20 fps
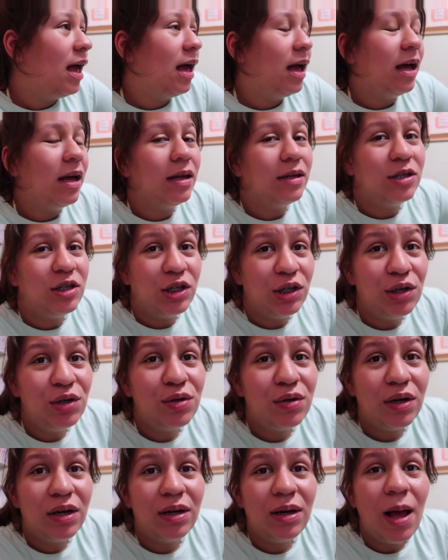and
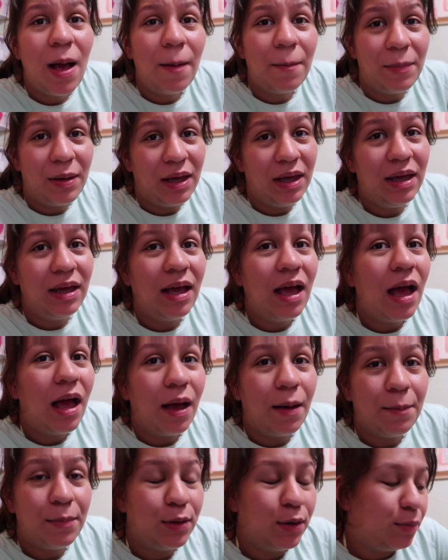children pee
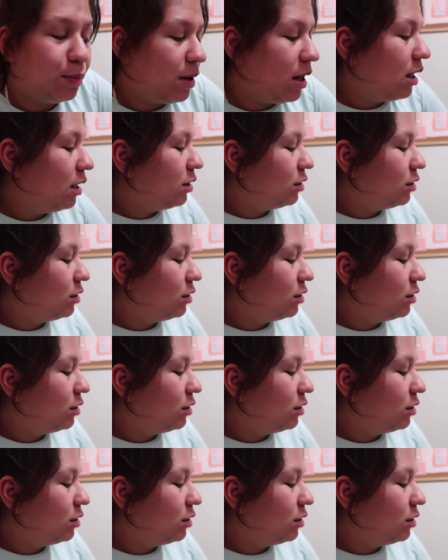and poop.